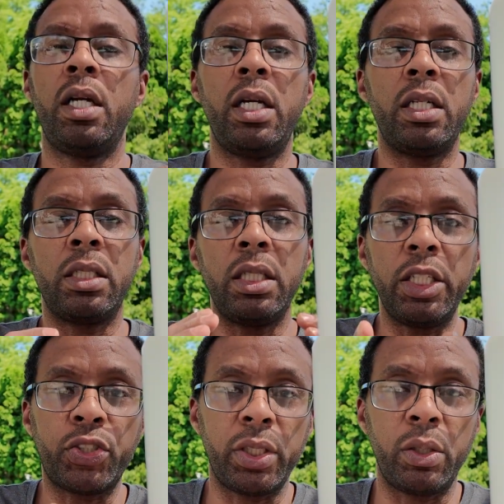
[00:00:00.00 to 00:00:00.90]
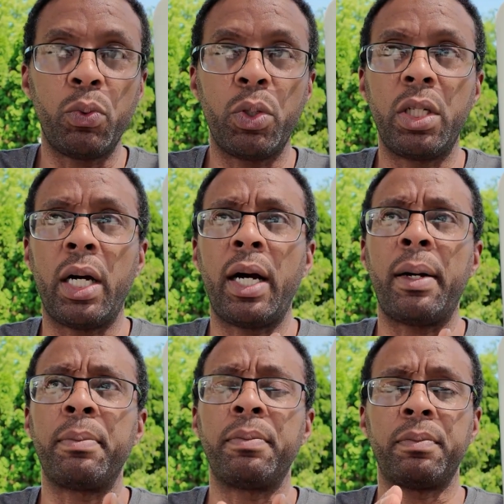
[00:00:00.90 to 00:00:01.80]
It literally would
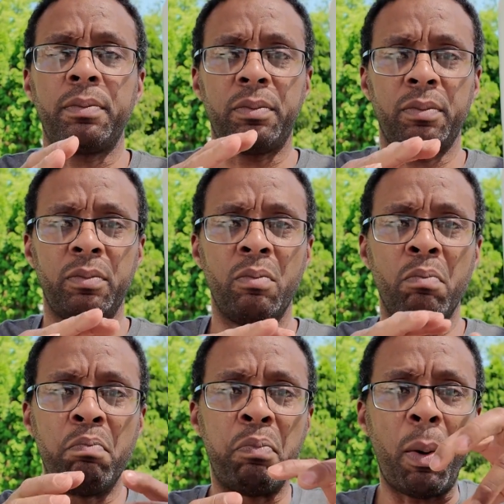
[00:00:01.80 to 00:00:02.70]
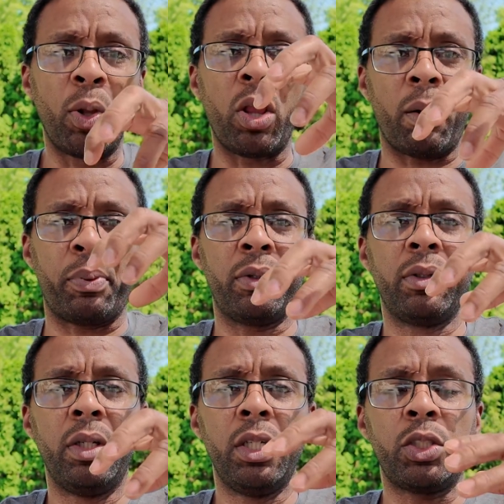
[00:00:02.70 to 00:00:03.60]
bubble up.
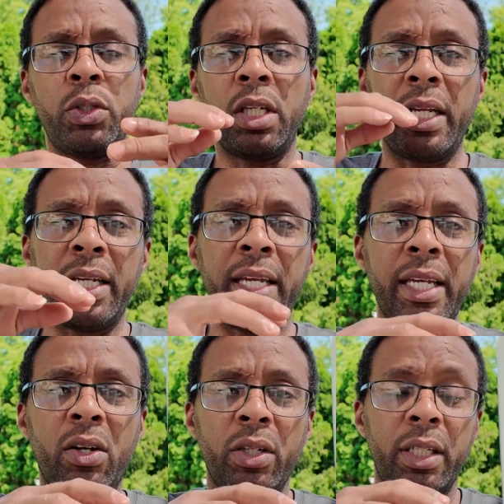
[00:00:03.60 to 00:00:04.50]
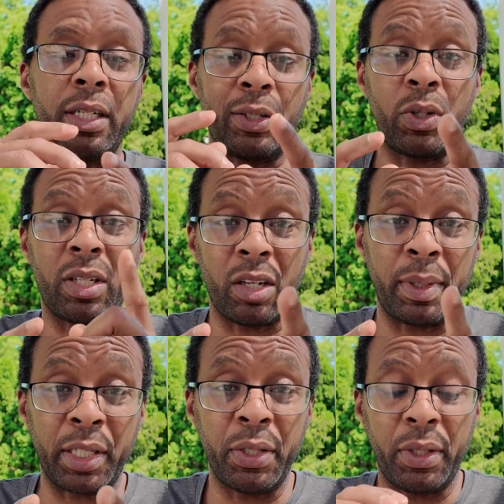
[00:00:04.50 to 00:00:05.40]
So when you get the ink on it, that's what I talk
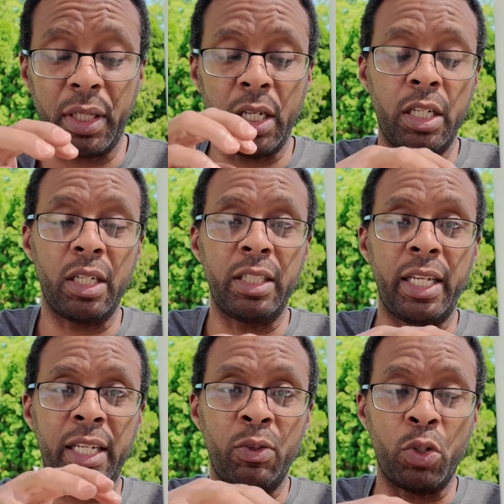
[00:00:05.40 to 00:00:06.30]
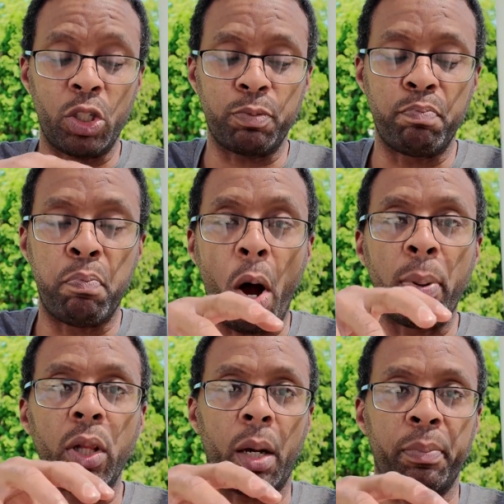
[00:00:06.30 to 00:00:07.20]
about the coating, it would just
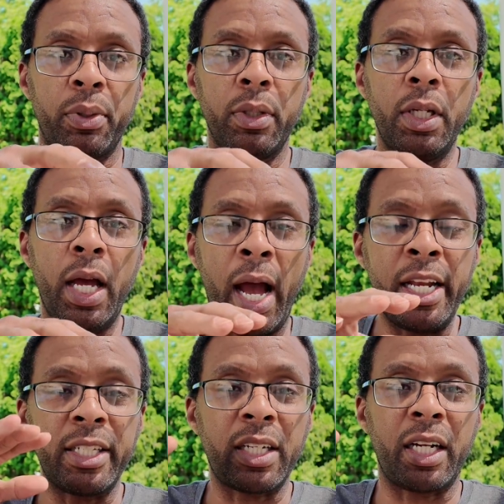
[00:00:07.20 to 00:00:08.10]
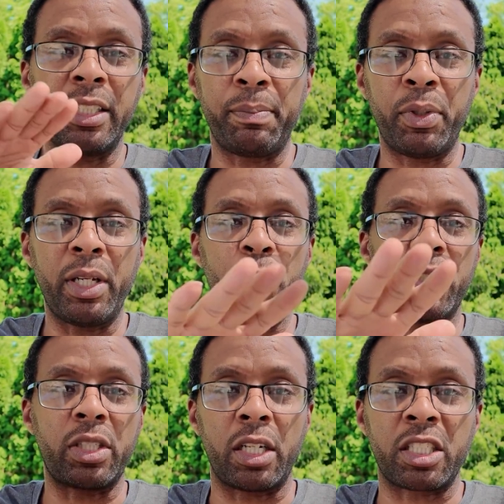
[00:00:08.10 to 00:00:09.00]
bubble up. And then your printer would
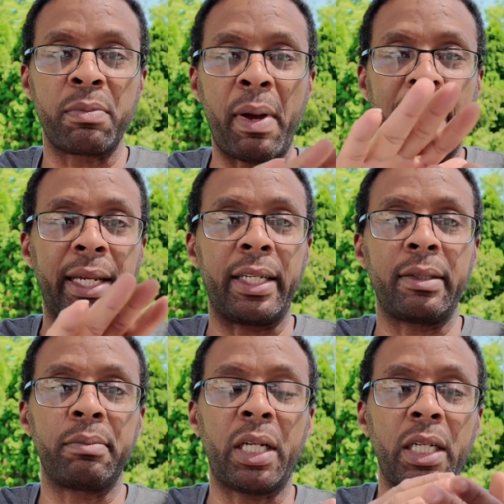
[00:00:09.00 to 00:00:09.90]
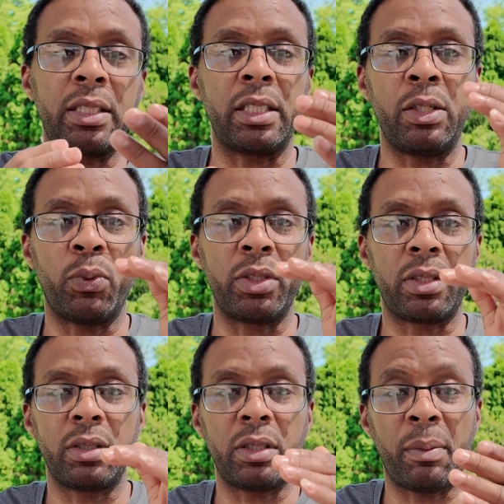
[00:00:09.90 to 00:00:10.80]
just start smacking it because it
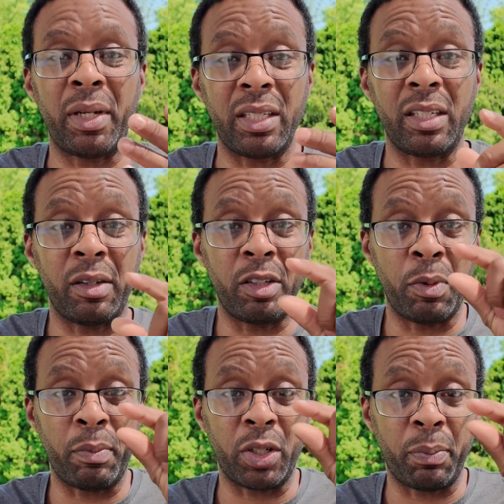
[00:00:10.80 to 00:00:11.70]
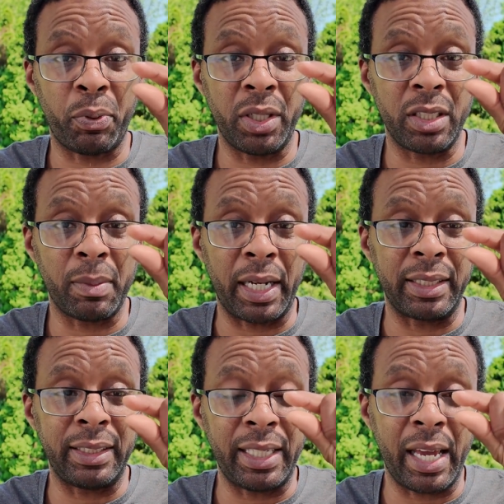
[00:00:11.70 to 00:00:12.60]
was, I mean, you remember your printer is about
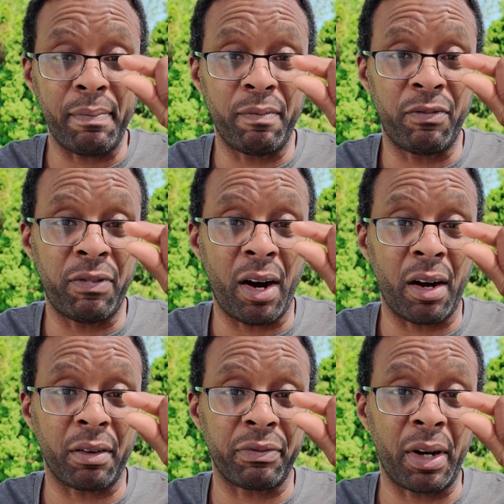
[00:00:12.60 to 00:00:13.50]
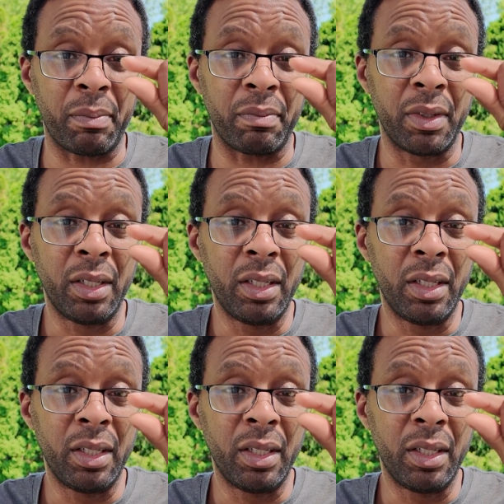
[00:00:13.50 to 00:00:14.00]
yay far from